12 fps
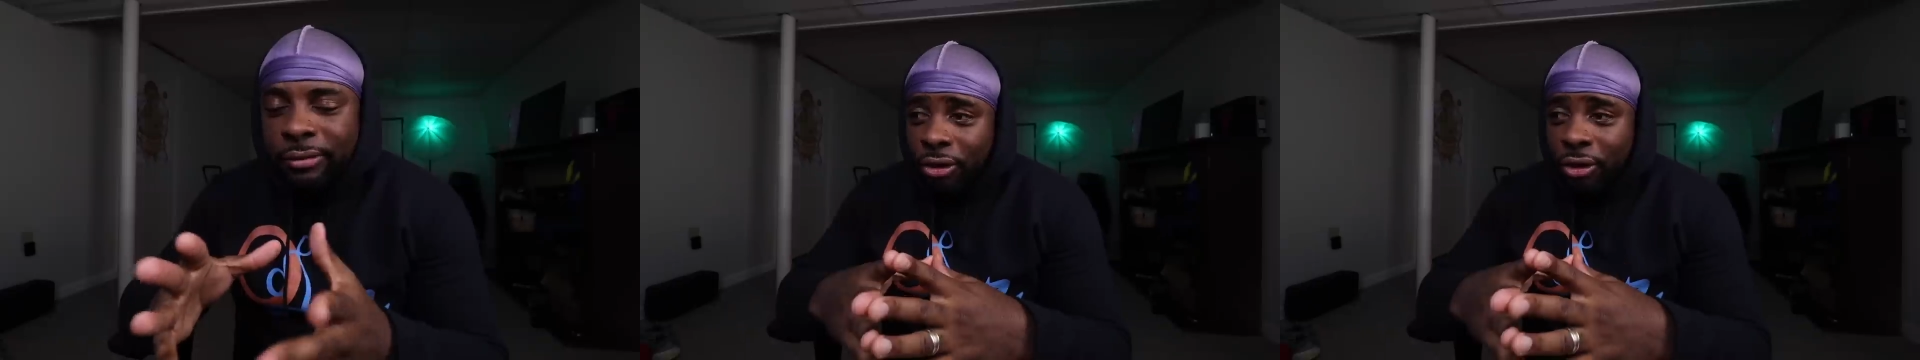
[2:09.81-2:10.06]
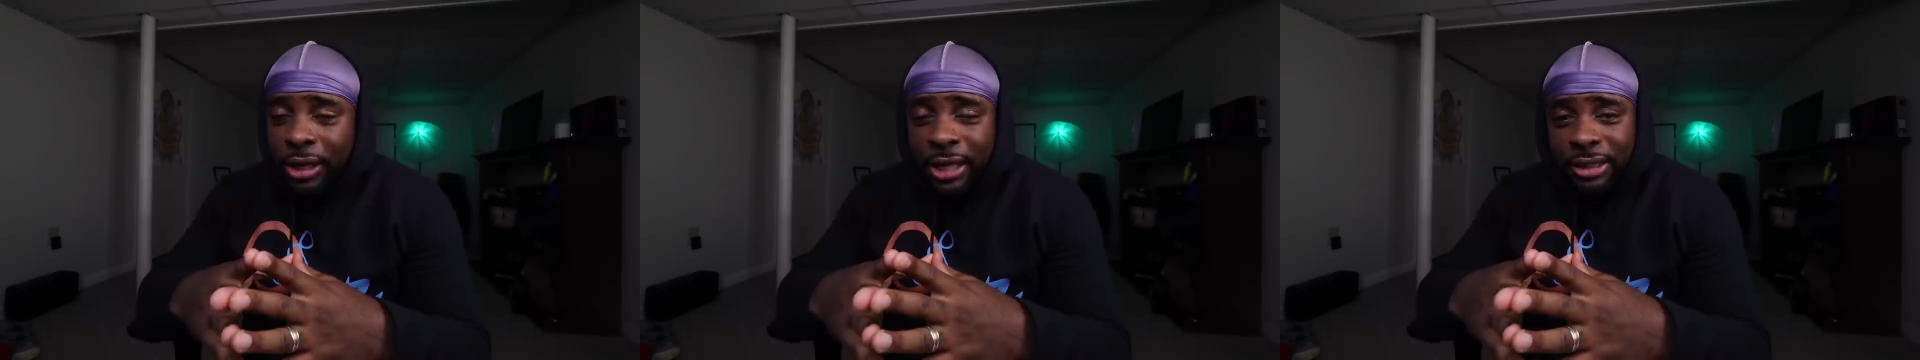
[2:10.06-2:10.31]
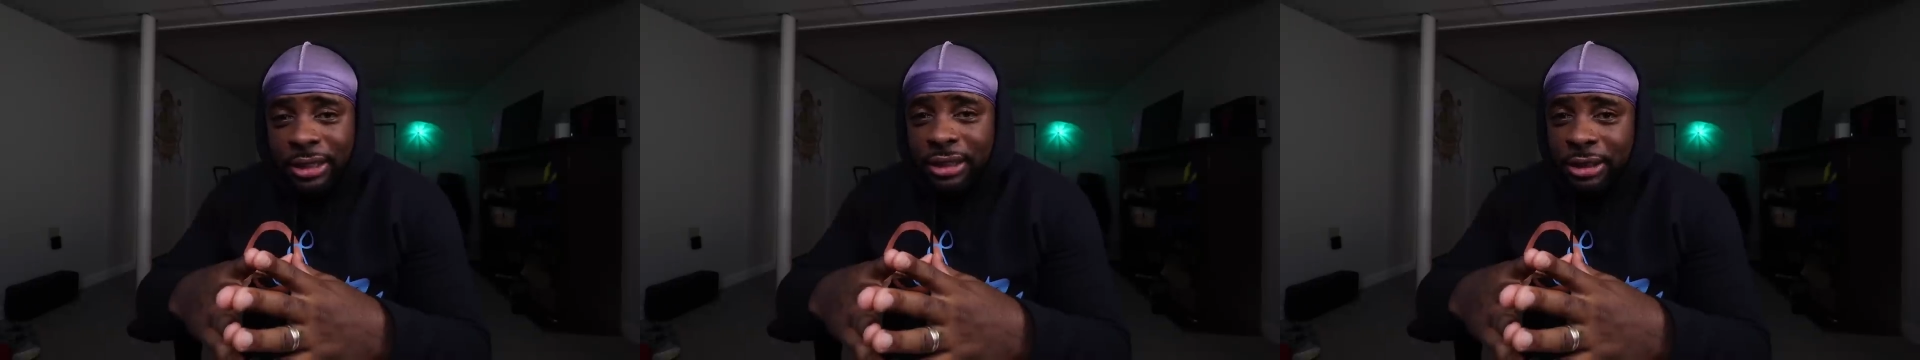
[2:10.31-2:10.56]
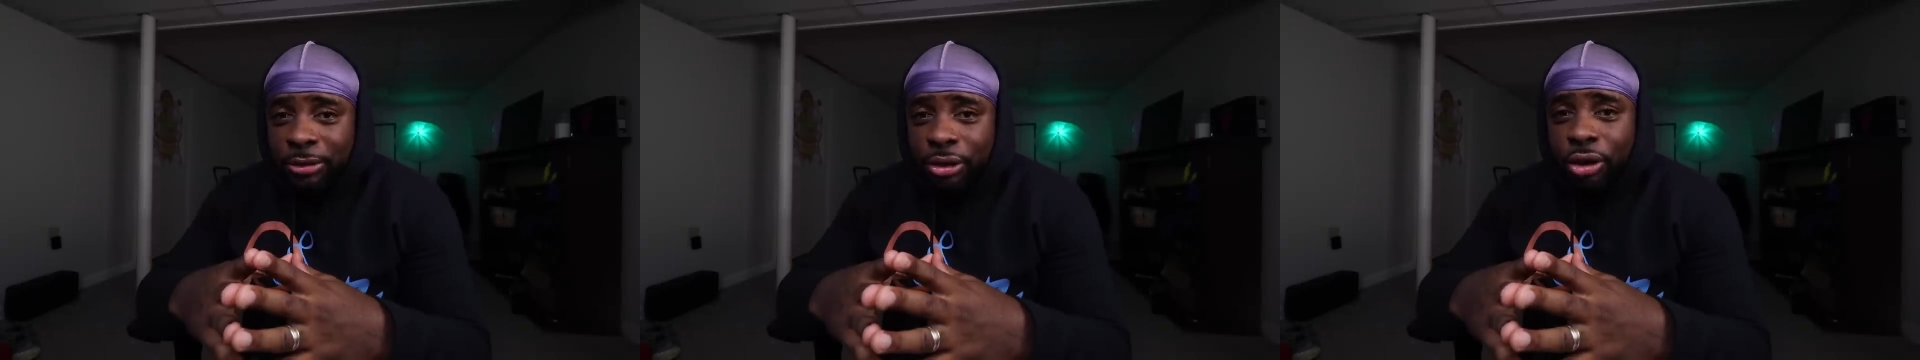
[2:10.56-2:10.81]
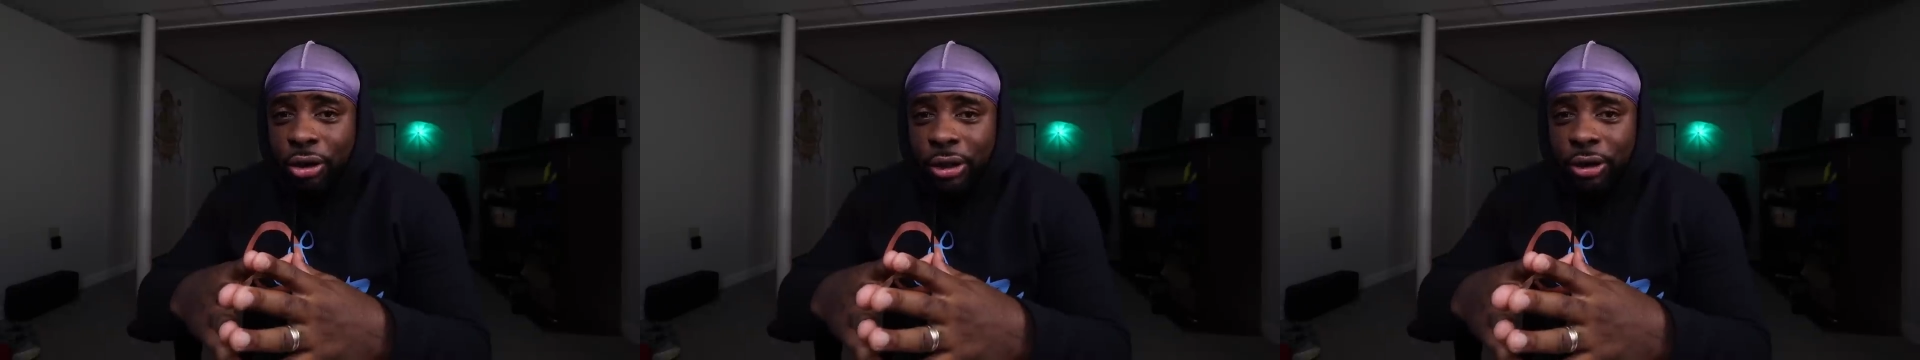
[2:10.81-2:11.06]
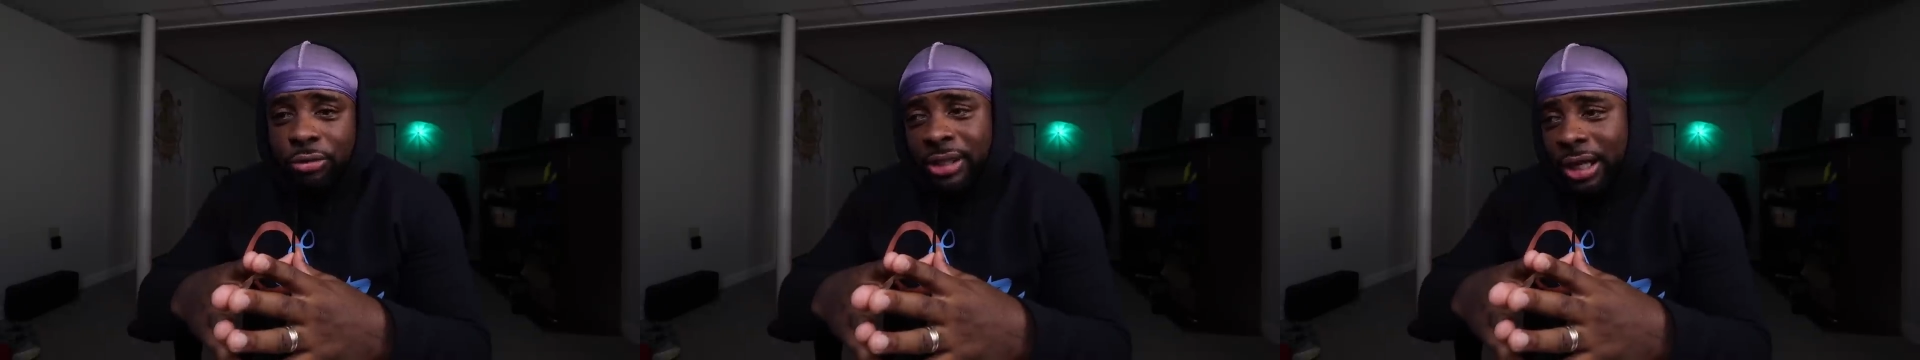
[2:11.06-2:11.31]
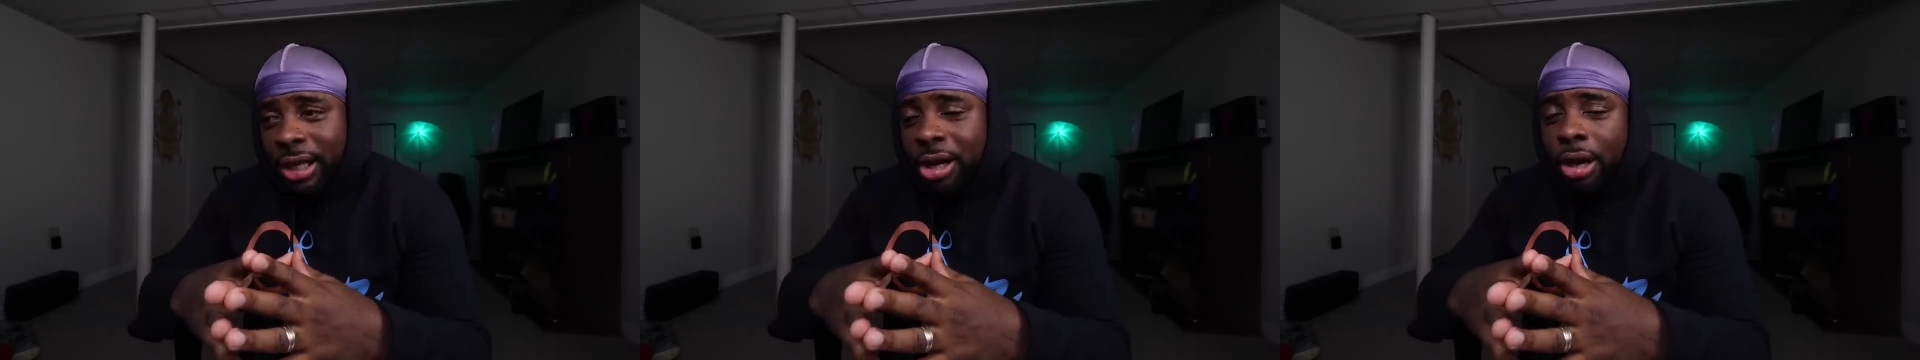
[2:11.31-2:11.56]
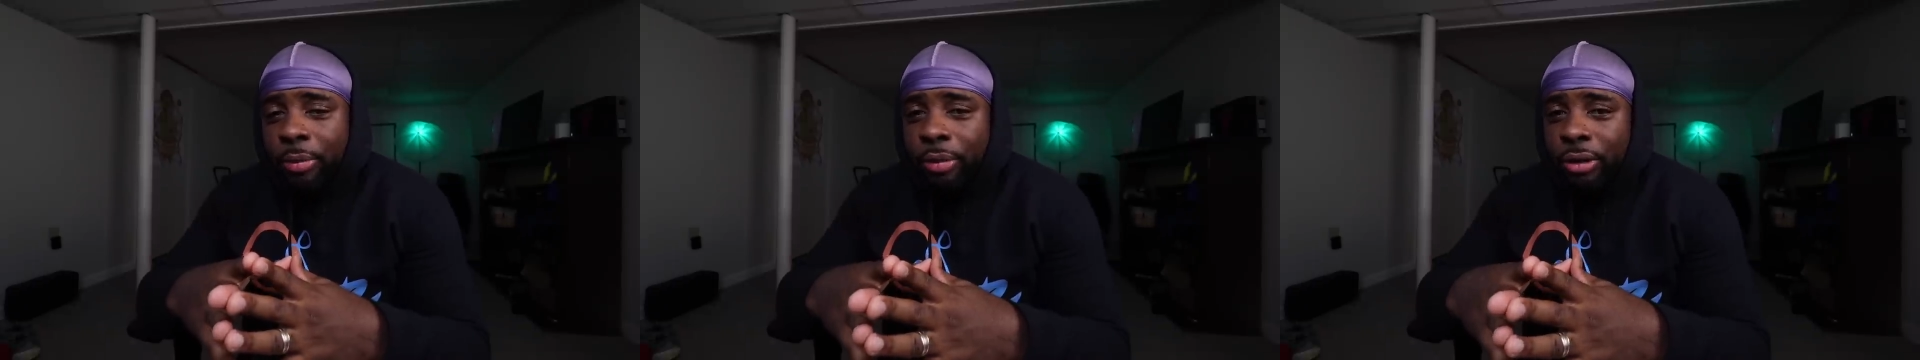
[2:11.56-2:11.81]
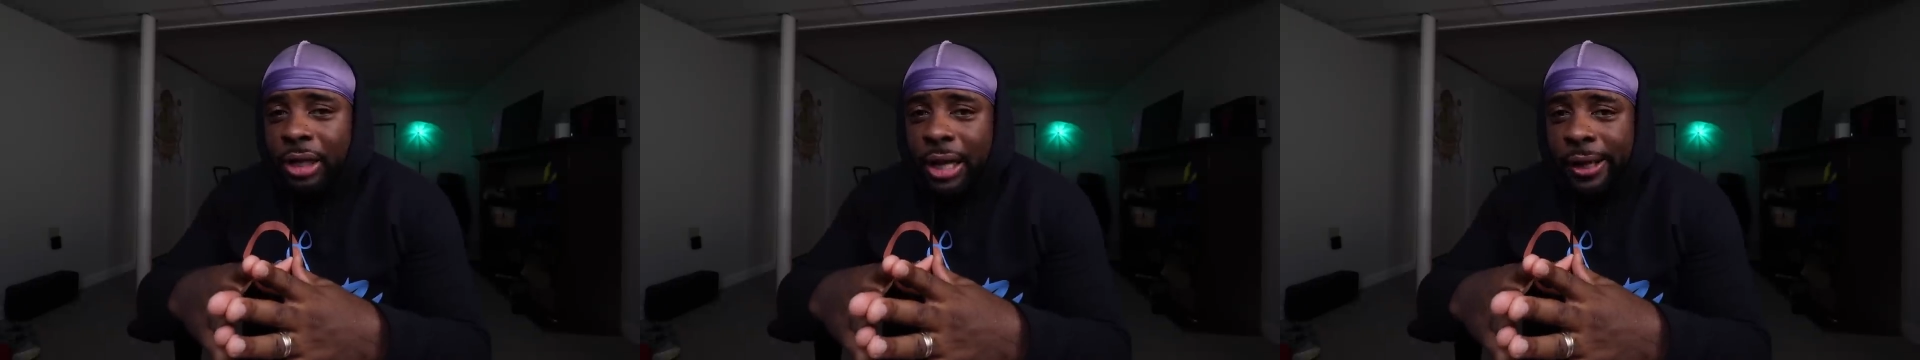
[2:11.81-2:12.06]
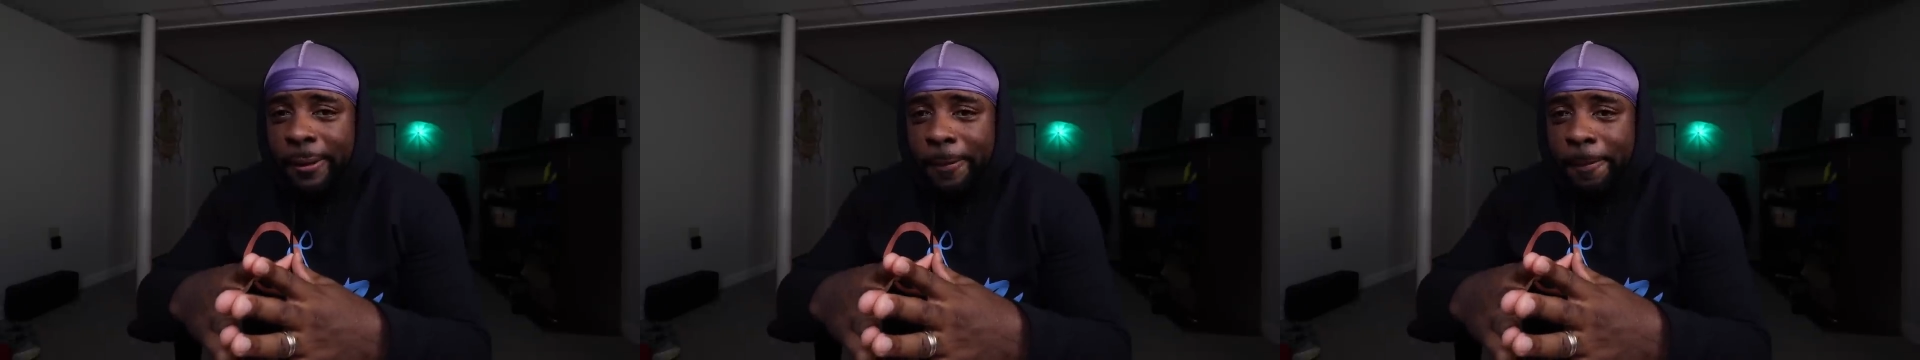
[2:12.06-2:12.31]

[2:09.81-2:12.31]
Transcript: all that shit she talking. You take her up on that,